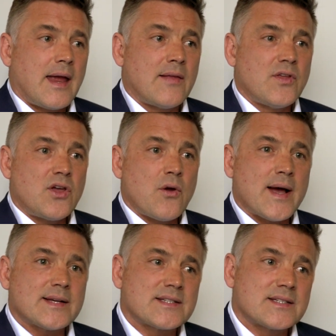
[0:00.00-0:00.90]
In the
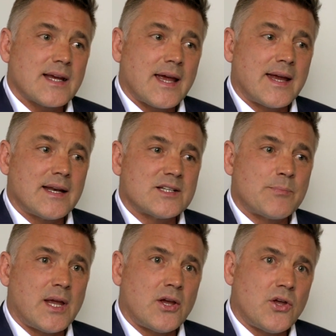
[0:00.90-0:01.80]
US, it is
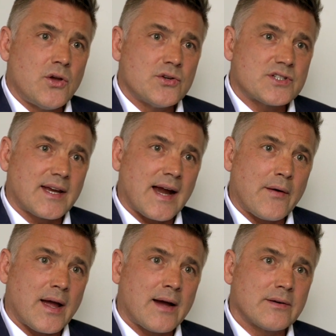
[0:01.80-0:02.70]
being used to
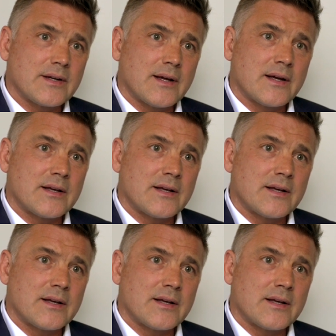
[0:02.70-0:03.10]
carry out